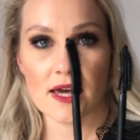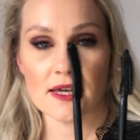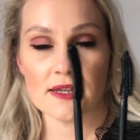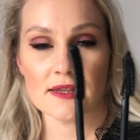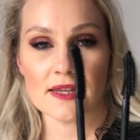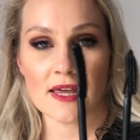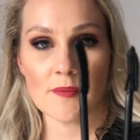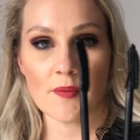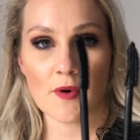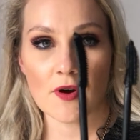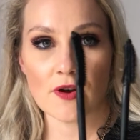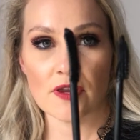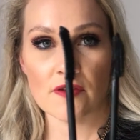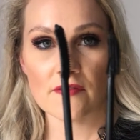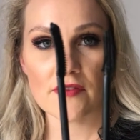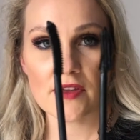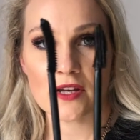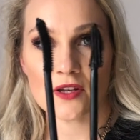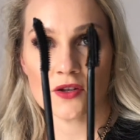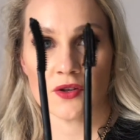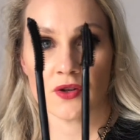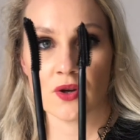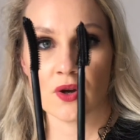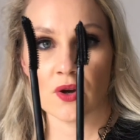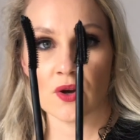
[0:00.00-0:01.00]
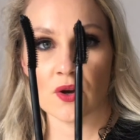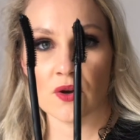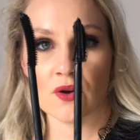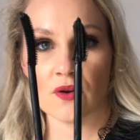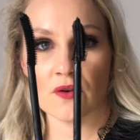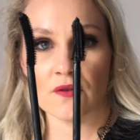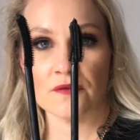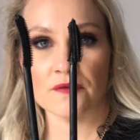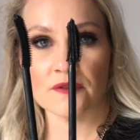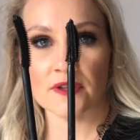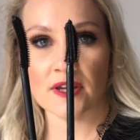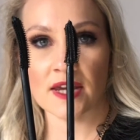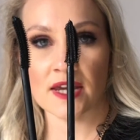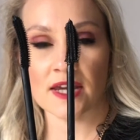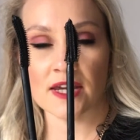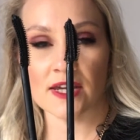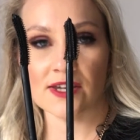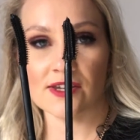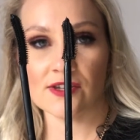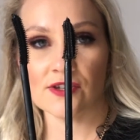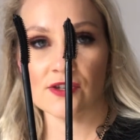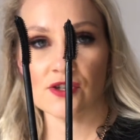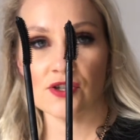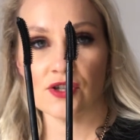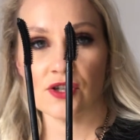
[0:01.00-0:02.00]
They both have that curved
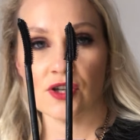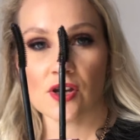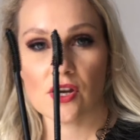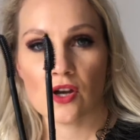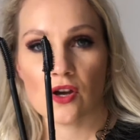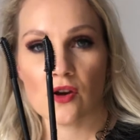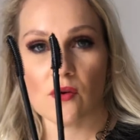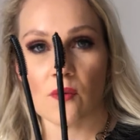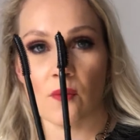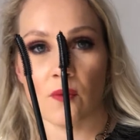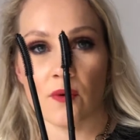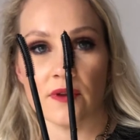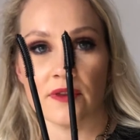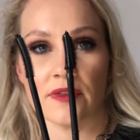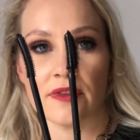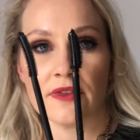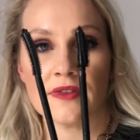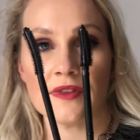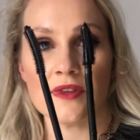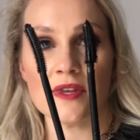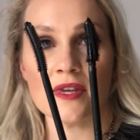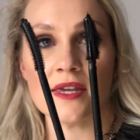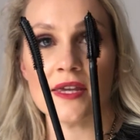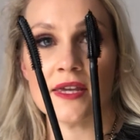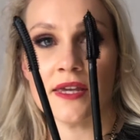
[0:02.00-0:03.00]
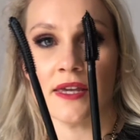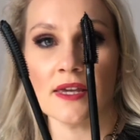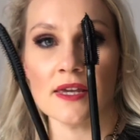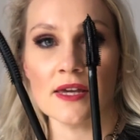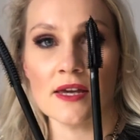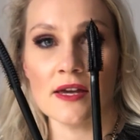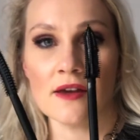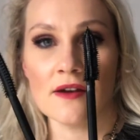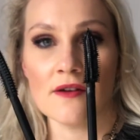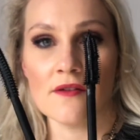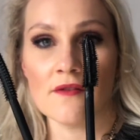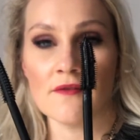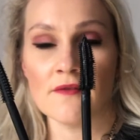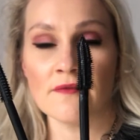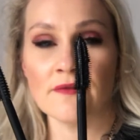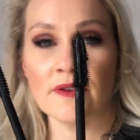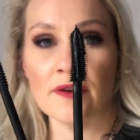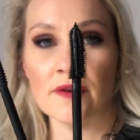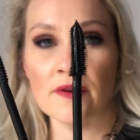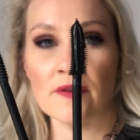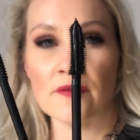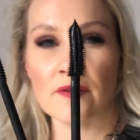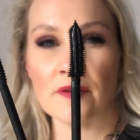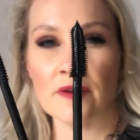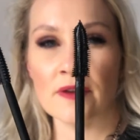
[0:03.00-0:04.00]
edge with the
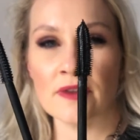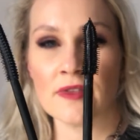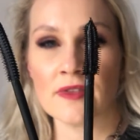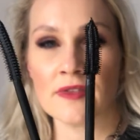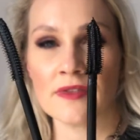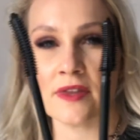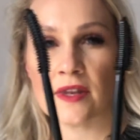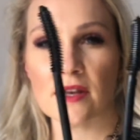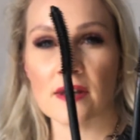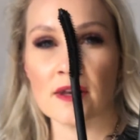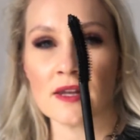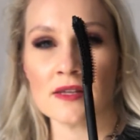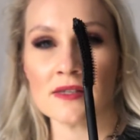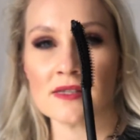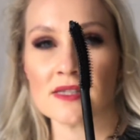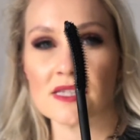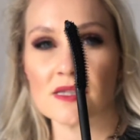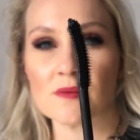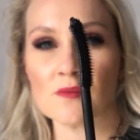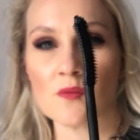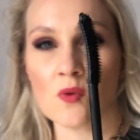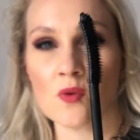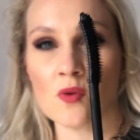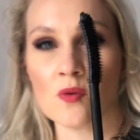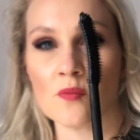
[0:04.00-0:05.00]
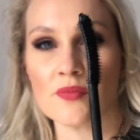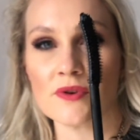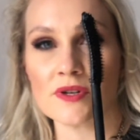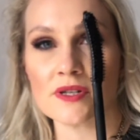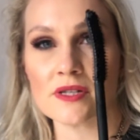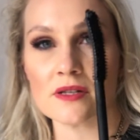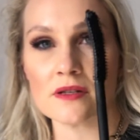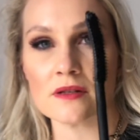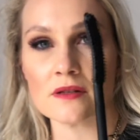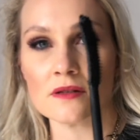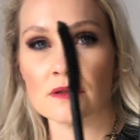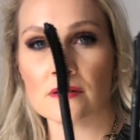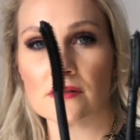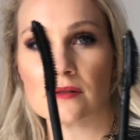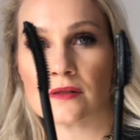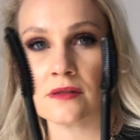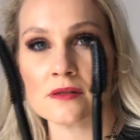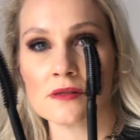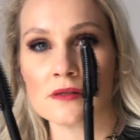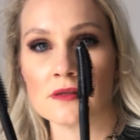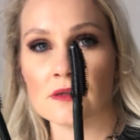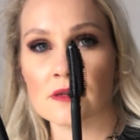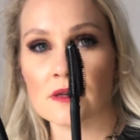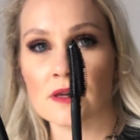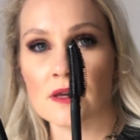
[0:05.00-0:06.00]
very thin and small
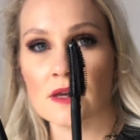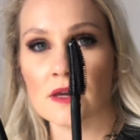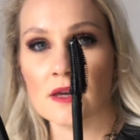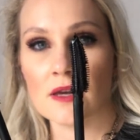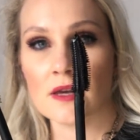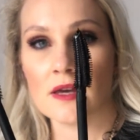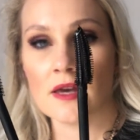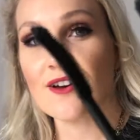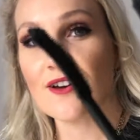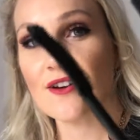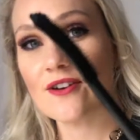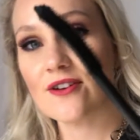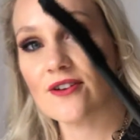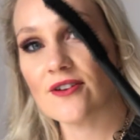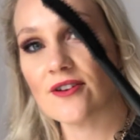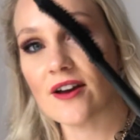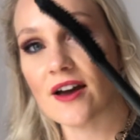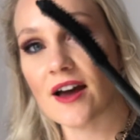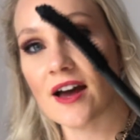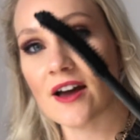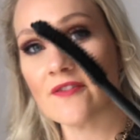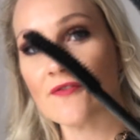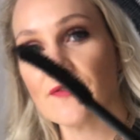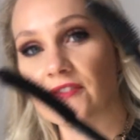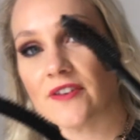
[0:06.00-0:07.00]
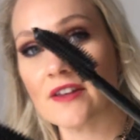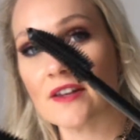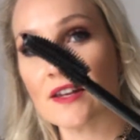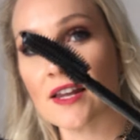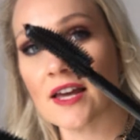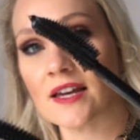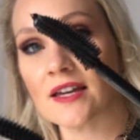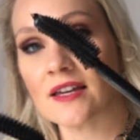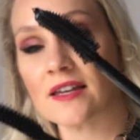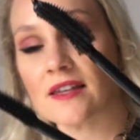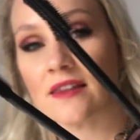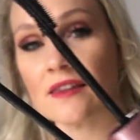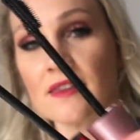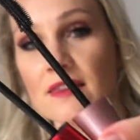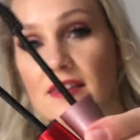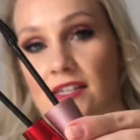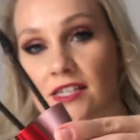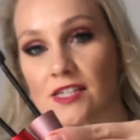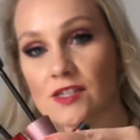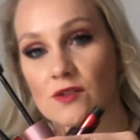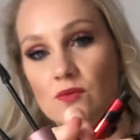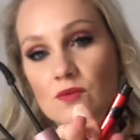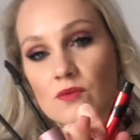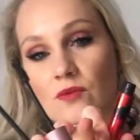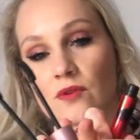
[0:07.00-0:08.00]
bristles. So I feel like
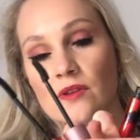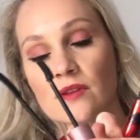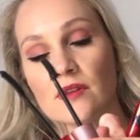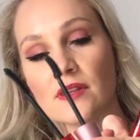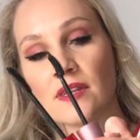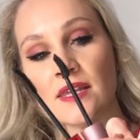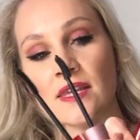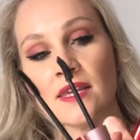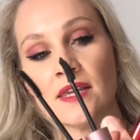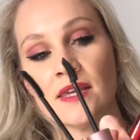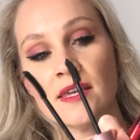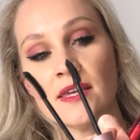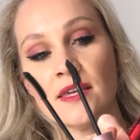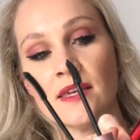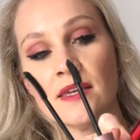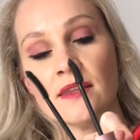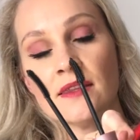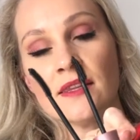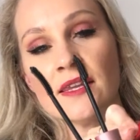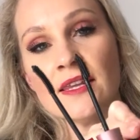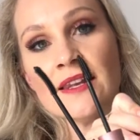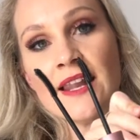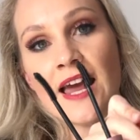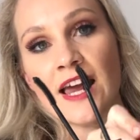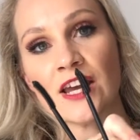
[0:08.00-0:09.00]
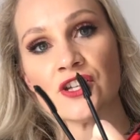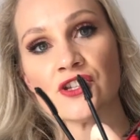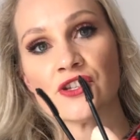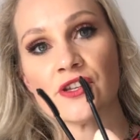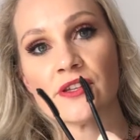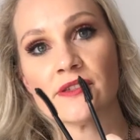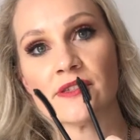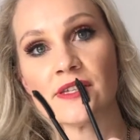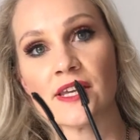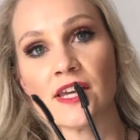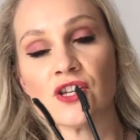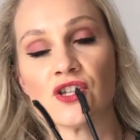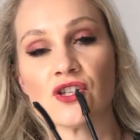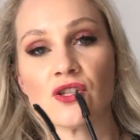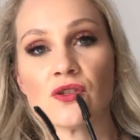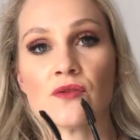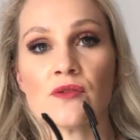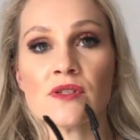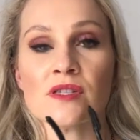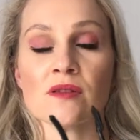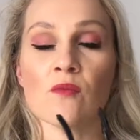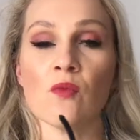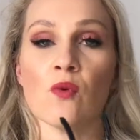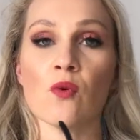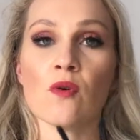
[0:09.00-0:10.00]
the Lash Sensational
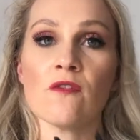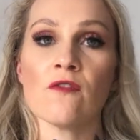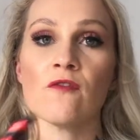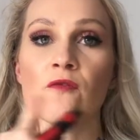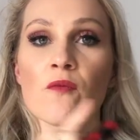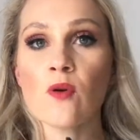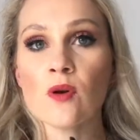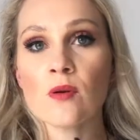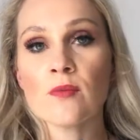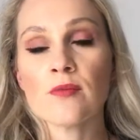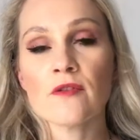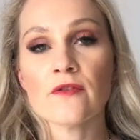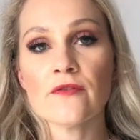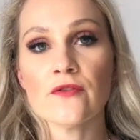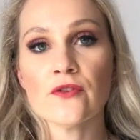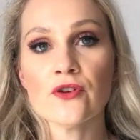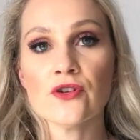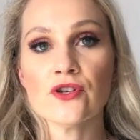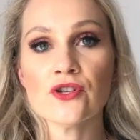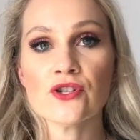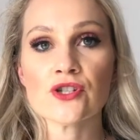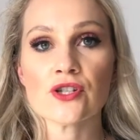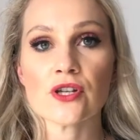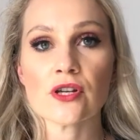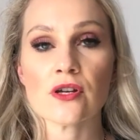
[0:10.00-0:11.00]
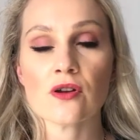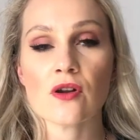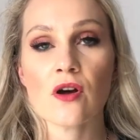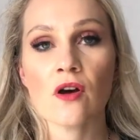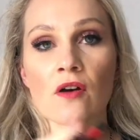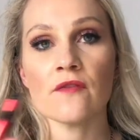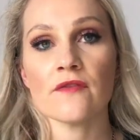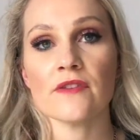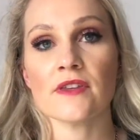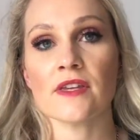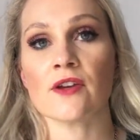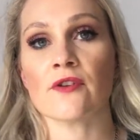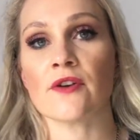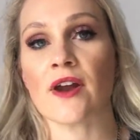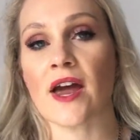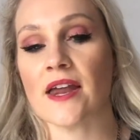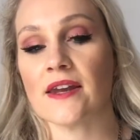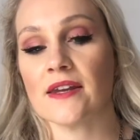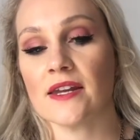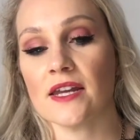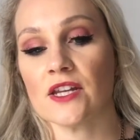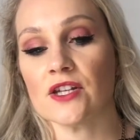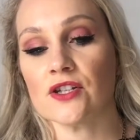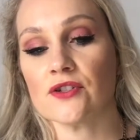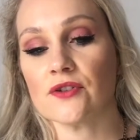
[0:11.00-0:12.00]
is a more affordable version of the
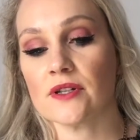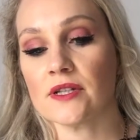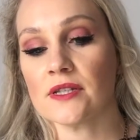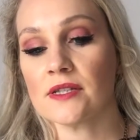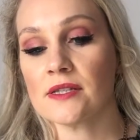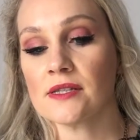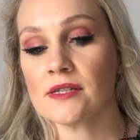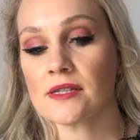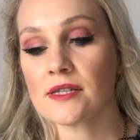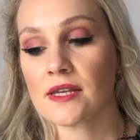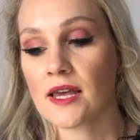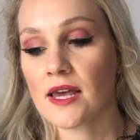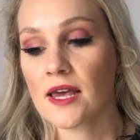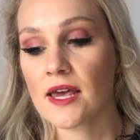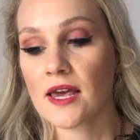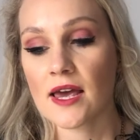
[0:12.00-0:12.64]
Grand Entrance.